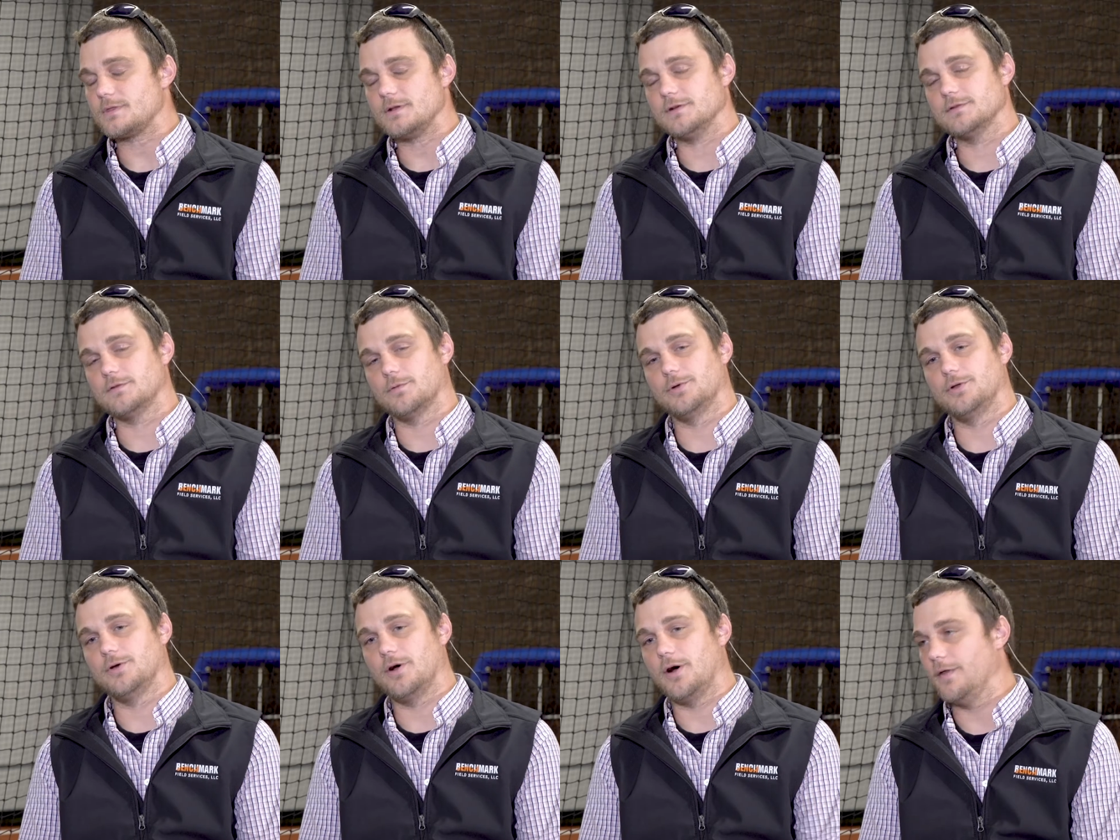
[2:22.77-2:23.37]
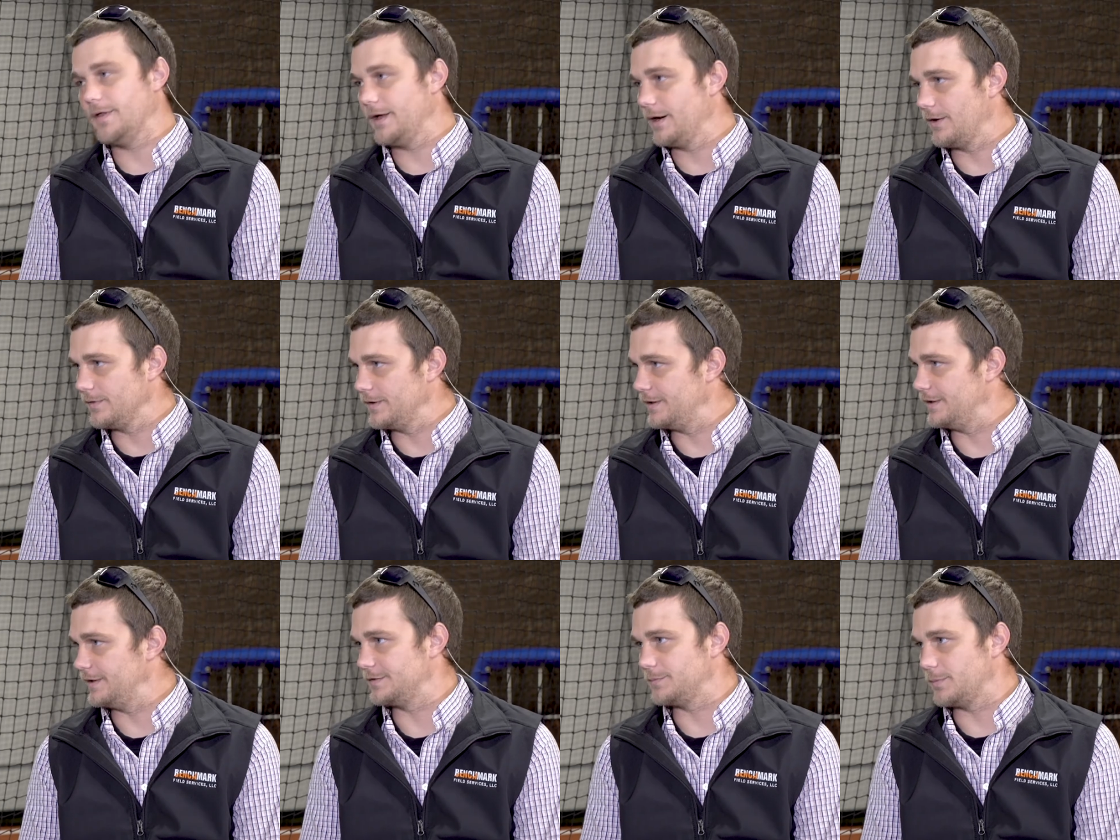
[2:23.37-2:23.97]
So we'll do all that on
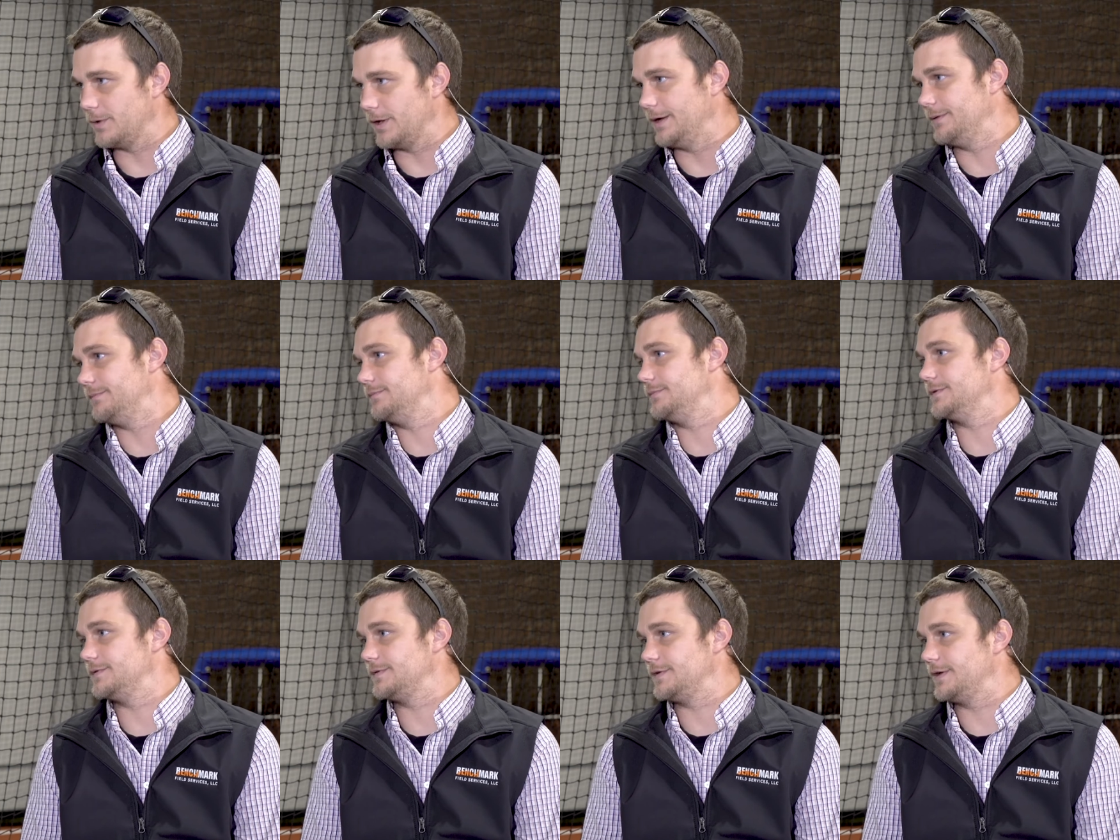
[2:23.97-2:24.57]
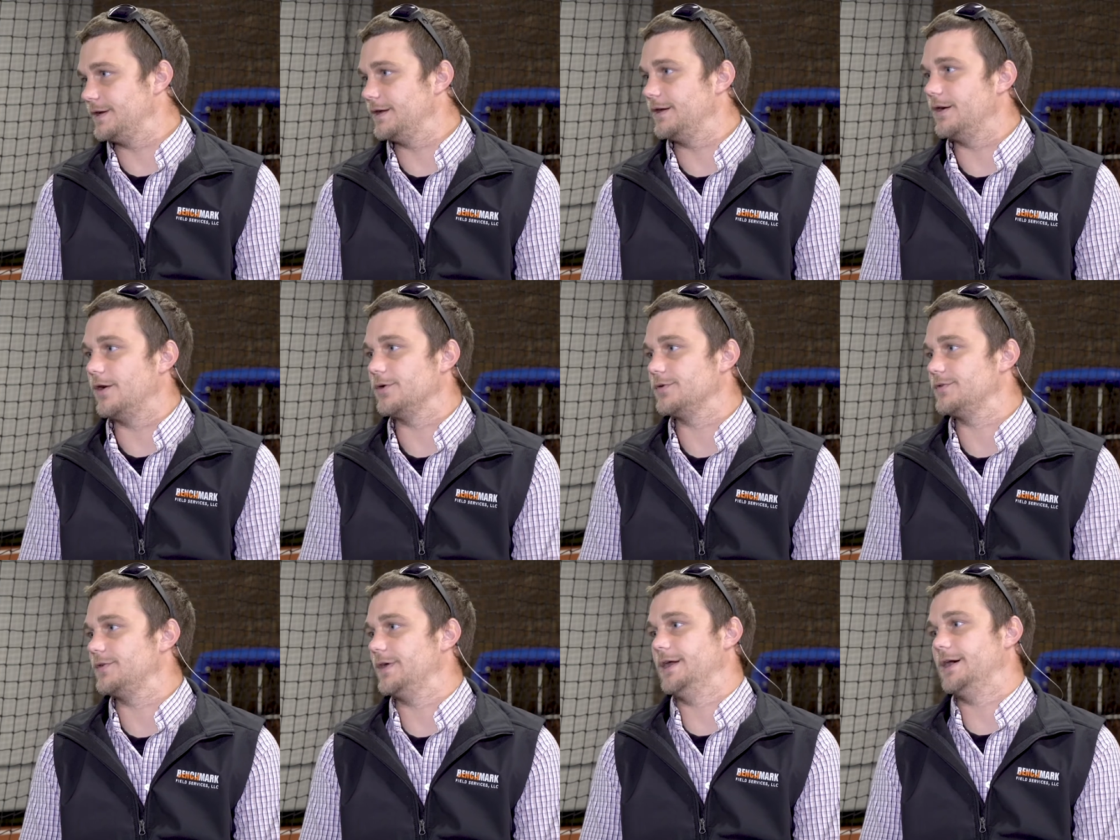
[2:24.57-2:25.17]
the display, just get it
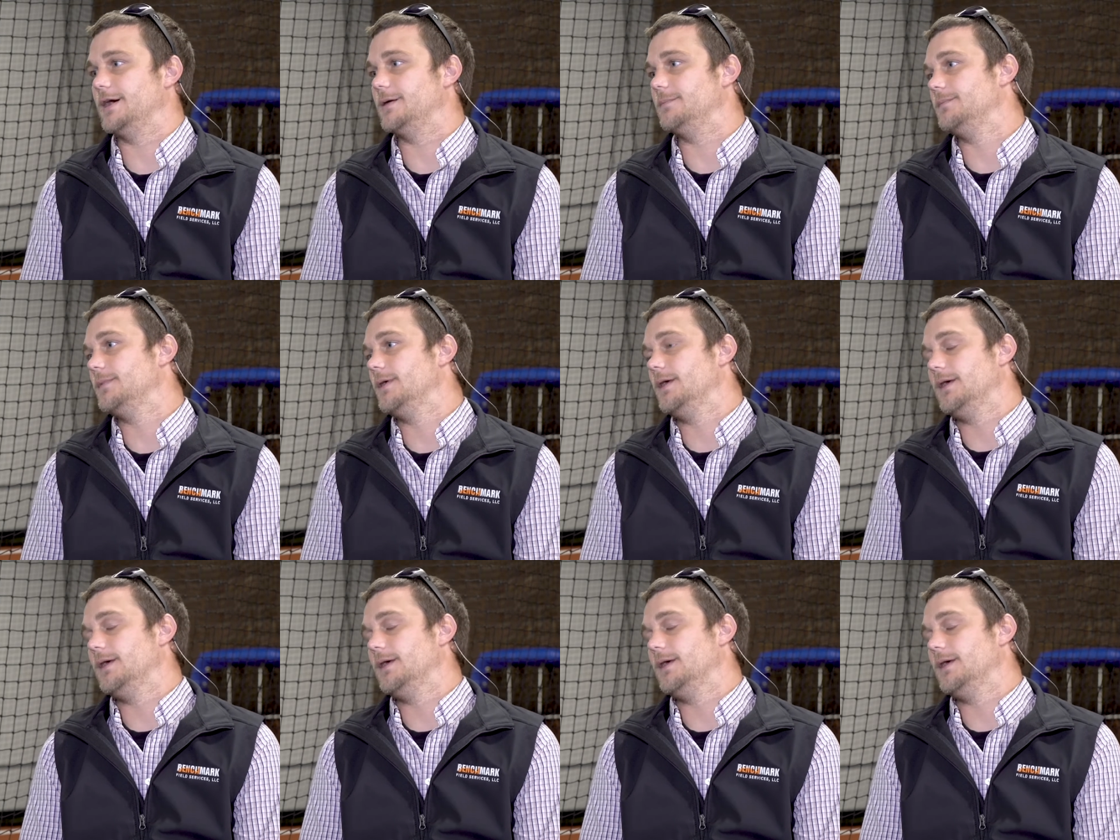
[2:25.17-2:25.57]
all set up.